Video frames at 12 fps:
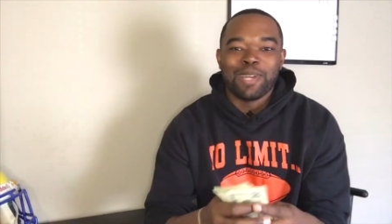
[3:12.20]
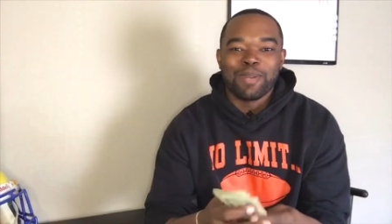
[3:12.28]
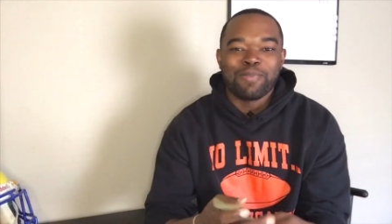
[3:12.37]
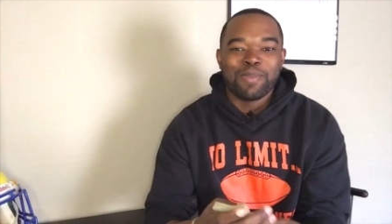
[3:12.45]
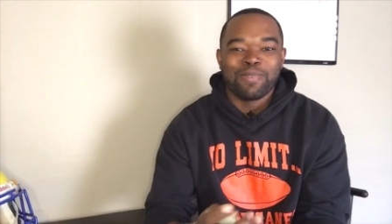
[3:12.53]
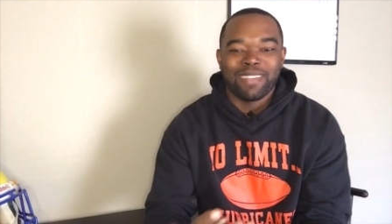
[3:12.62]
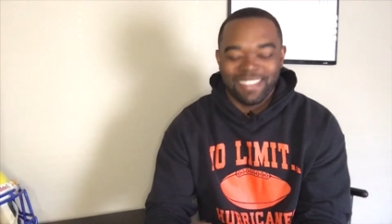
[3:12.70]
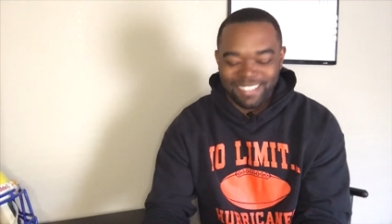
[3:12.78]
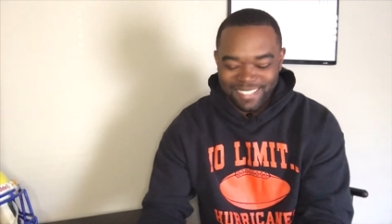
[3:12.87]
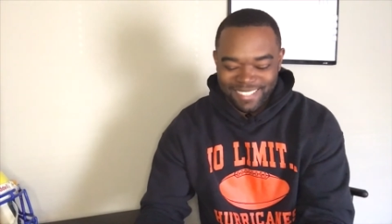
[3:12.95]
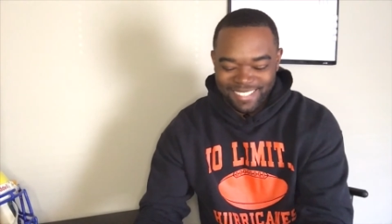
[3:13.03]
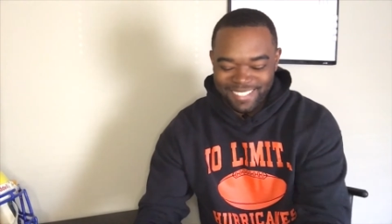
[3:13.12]
people out
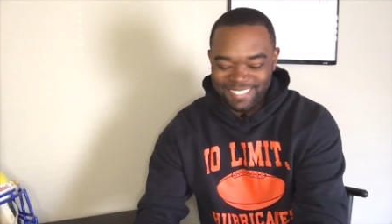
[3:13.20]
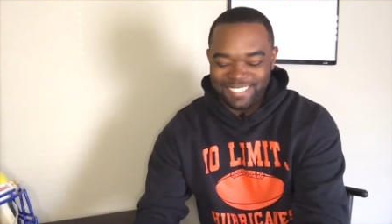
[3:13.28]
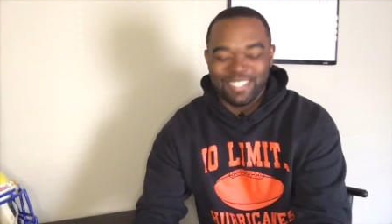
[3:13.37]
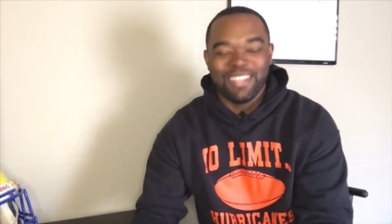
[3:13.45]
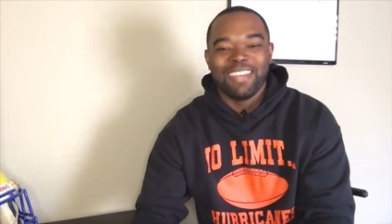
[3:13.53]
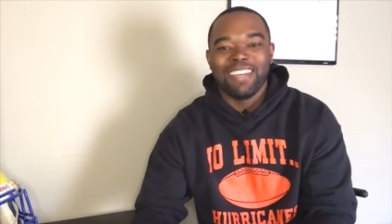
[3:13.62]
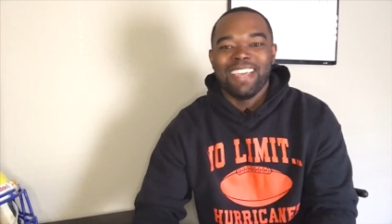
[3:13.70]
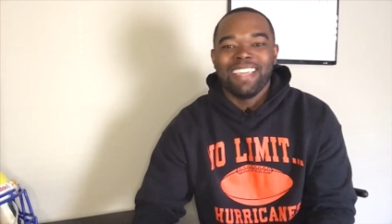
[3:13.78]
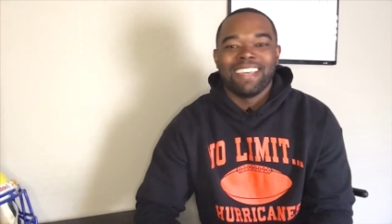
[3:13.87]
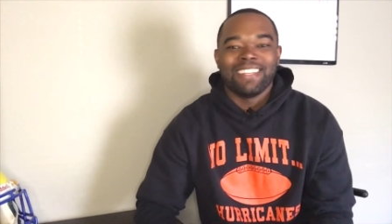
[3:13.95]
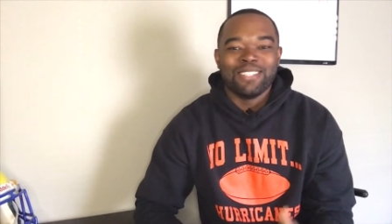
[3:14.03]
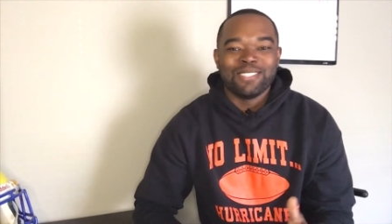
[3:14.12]
there
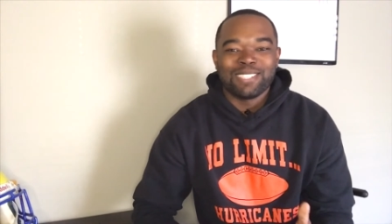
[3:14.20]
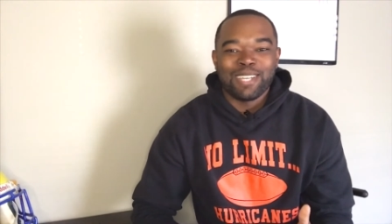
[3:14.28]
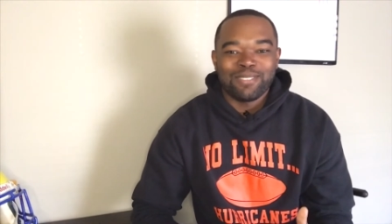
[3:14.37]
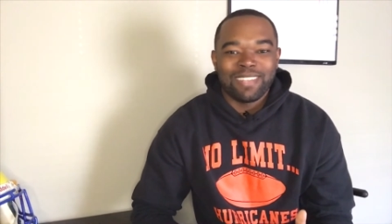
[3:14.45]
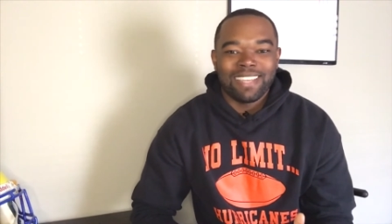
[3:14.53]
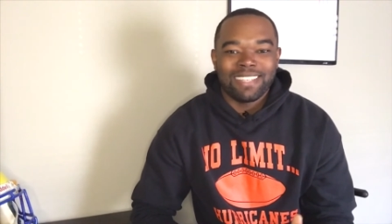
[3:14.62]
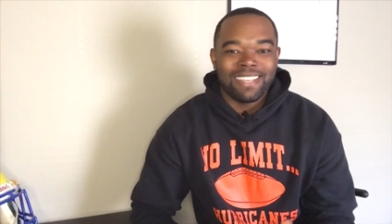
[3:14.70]
that do stuff like that.